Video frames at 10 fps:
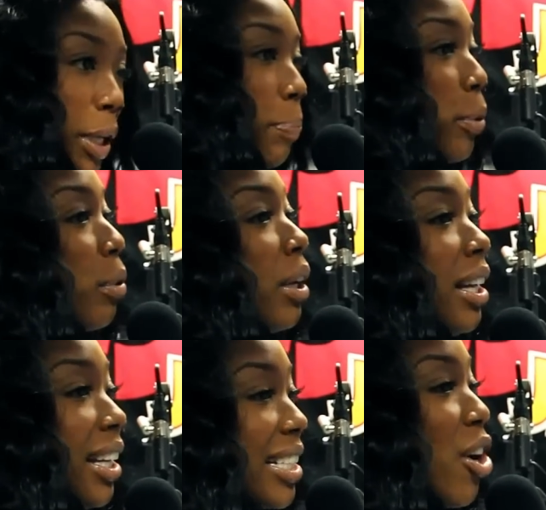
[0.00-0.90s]
of people
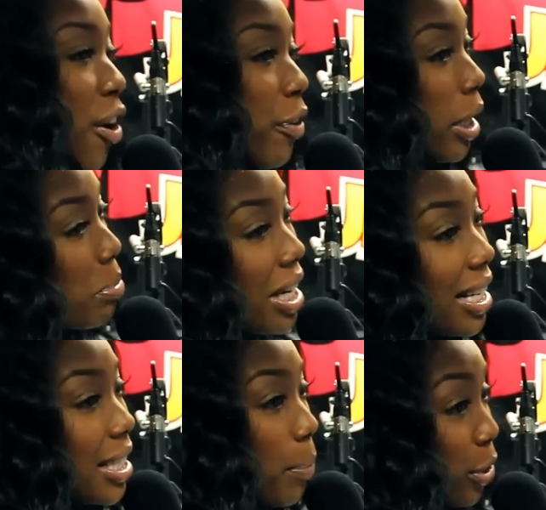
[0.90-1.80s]
it's hard for them to
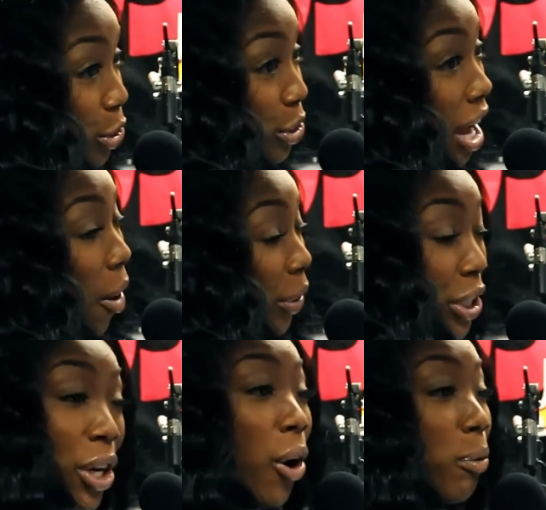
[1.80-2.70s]
accept that you're now an
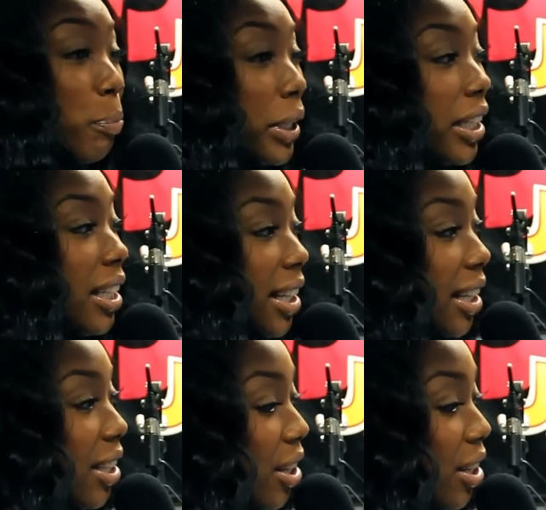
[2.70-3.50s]
adult but yeah.